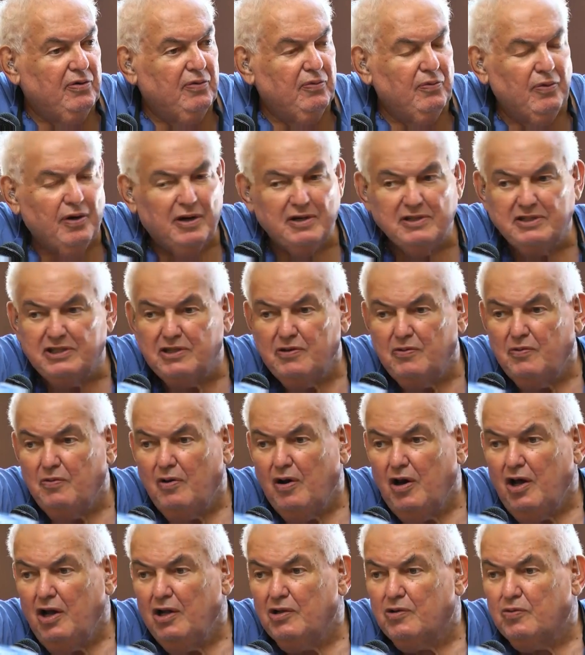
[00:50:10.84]
What does he
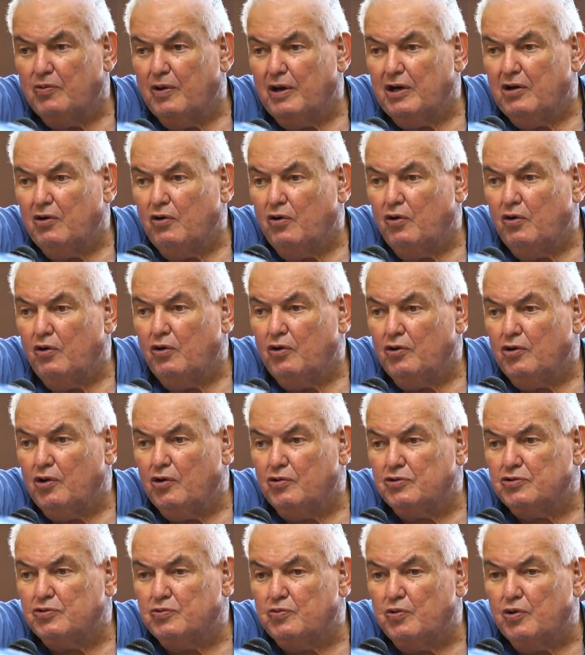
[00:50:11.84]
want? What are all
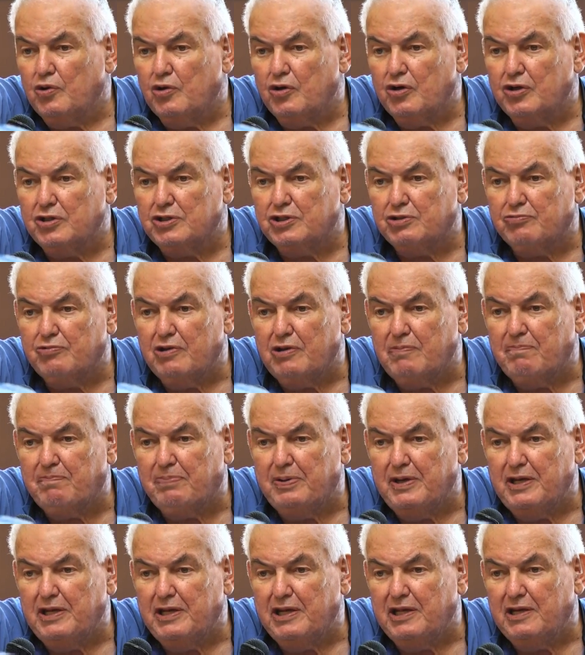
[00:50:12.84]
those words
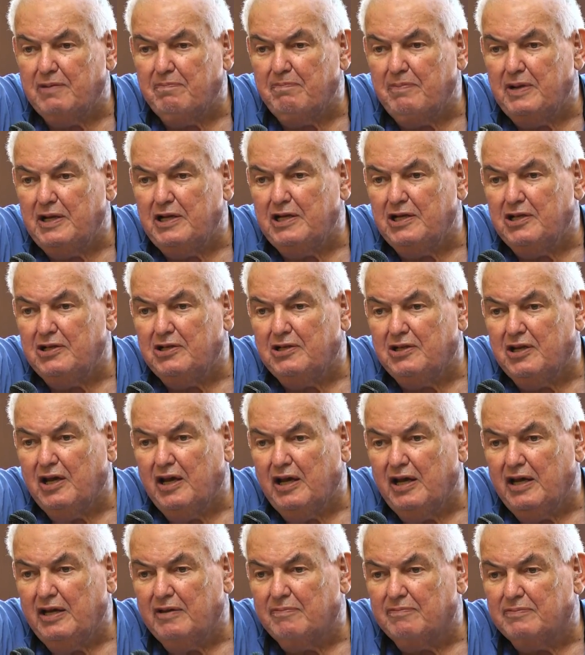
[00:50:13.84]
repeated 1,000,000
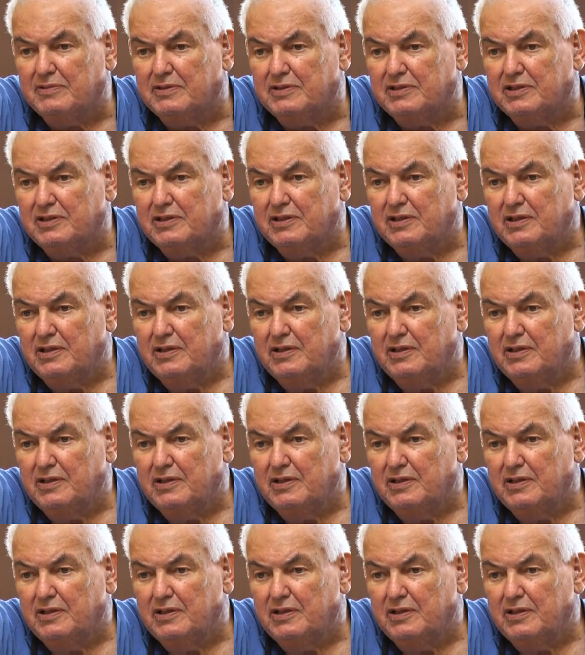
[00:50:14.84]
times?